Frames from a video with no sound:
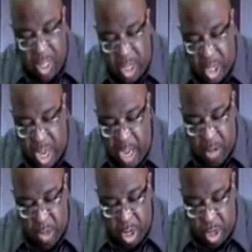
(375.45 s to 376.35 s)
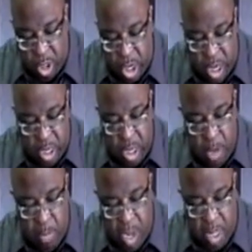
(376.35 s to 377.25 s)
the same shall
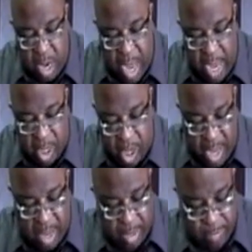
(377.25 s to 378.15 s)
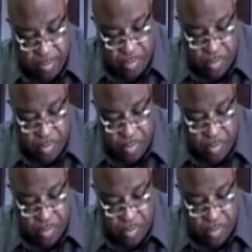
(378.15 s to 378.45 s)
judge him in the last day.